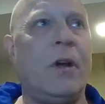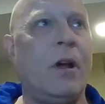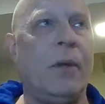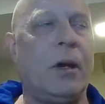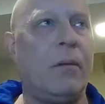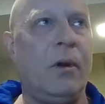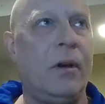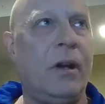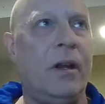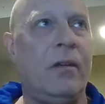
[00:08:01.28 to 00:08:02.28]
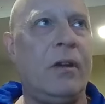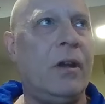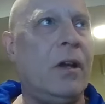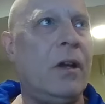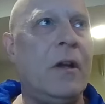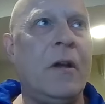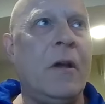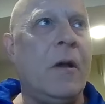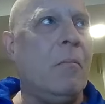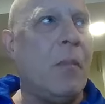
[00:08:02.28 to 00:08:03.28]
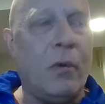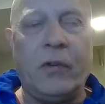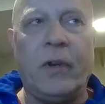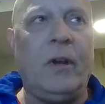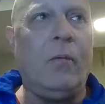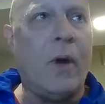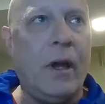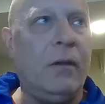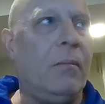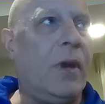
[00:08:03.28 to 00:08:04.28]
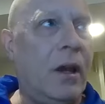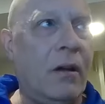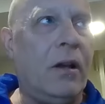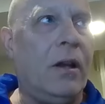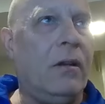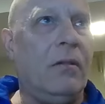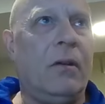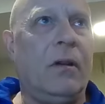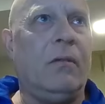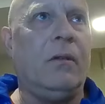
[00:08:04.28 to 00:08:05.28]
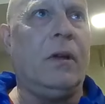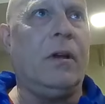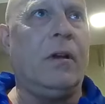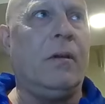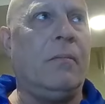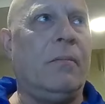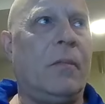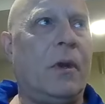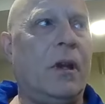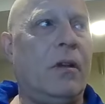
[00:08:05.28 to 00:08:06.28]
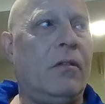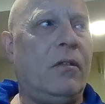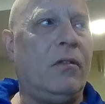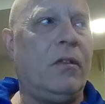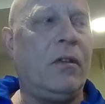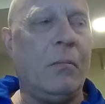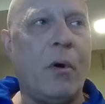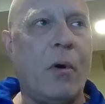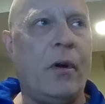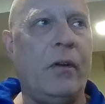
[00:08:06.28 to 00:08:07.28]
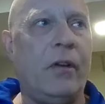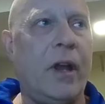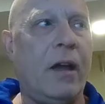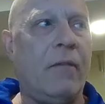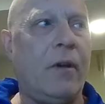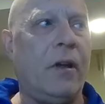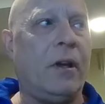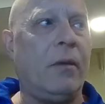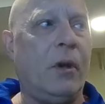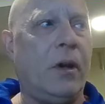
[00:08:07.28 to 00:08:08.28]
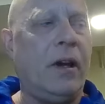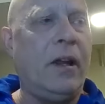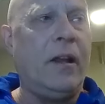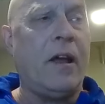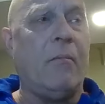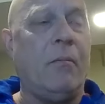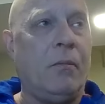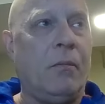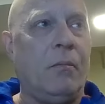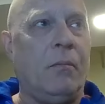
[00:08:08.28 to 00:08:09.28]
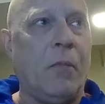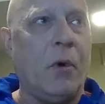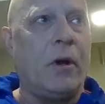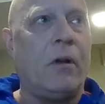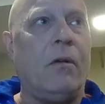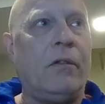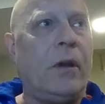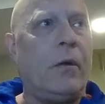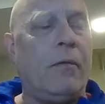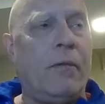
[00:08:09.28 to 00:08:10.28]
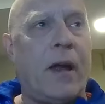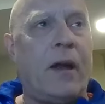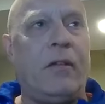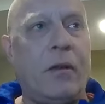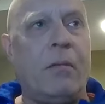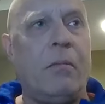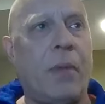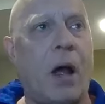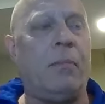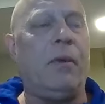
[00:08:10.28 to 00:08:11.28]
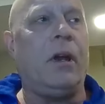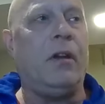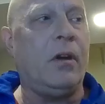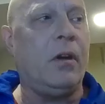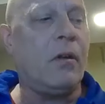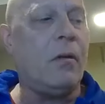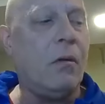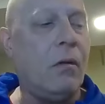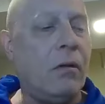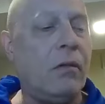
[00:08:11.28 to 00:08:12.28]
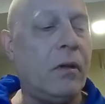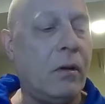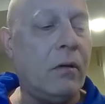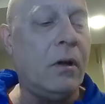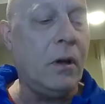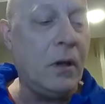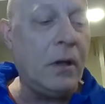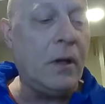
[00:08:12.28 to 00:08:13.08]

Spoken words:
development community is mostly white and male, and it's just important to have a community that more closely reflects the population as a whole. So